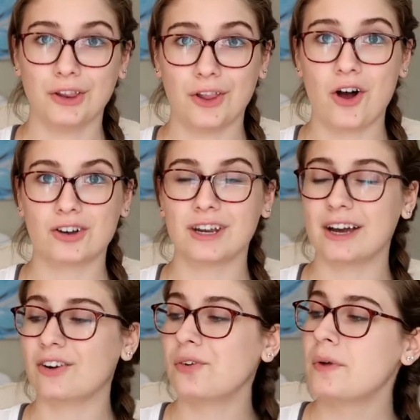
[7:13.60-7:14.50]
Long
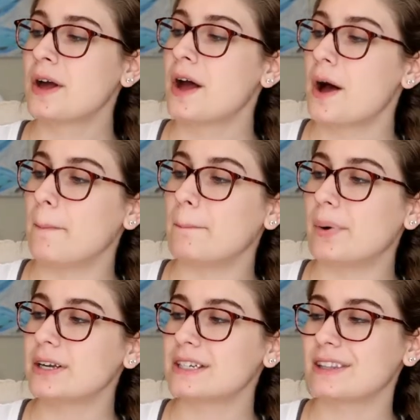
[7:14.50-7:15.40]
title.
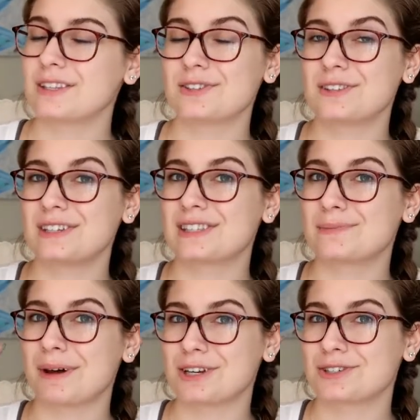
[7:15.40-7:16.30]
But these are the
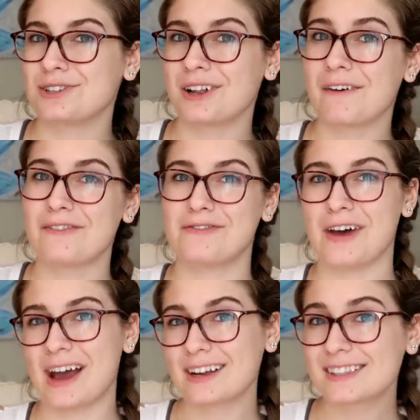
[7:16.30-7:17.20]
special
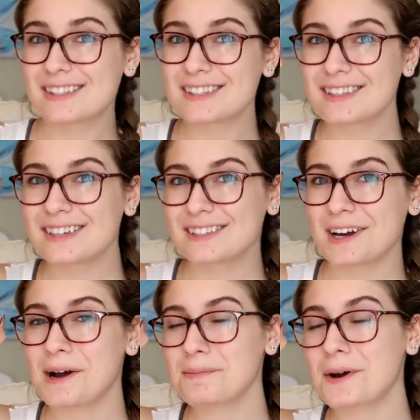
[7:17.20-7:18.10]
effects
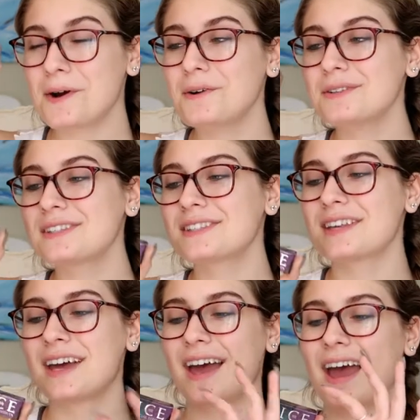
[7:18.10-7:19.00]
top coats,
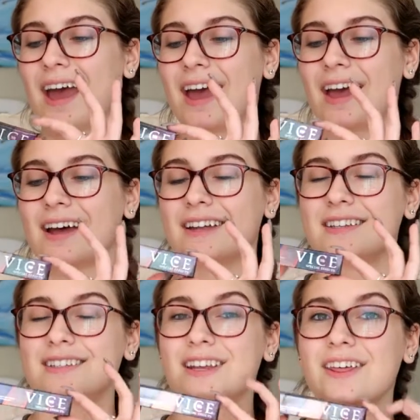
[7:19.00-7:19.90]

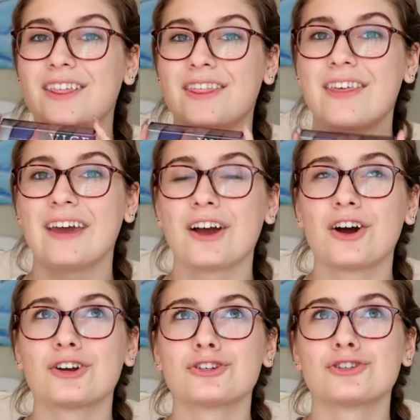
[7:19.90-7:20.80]
and they
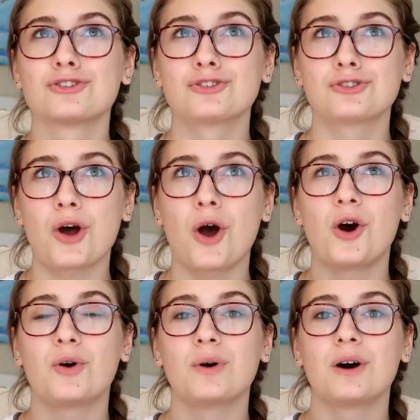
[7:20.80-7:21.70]
are
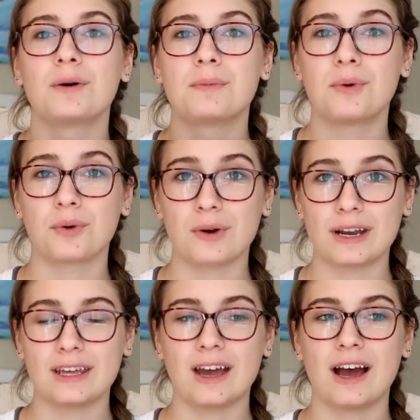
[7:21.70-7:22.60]
so
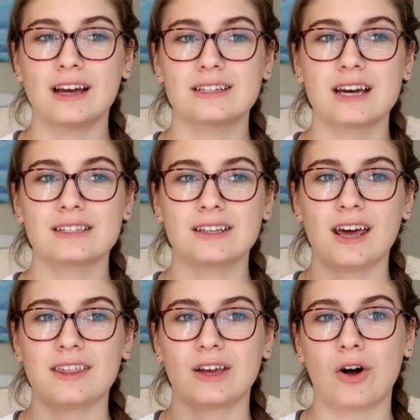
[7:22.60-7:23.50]
pretty. I tested,
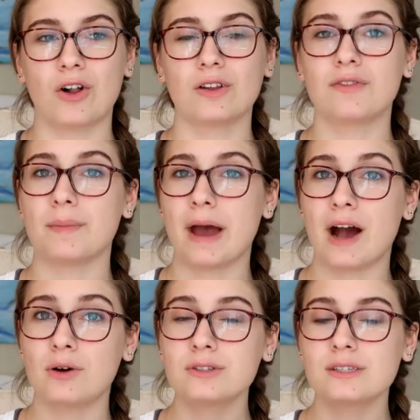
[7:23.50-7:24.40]
I think, all of them
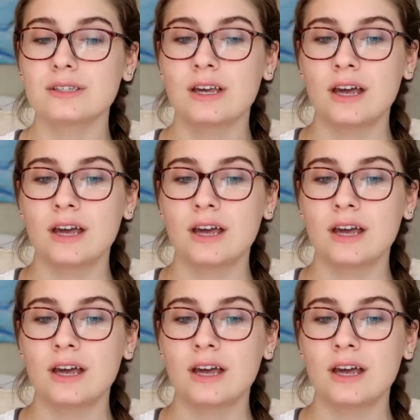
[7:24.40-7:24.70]
out.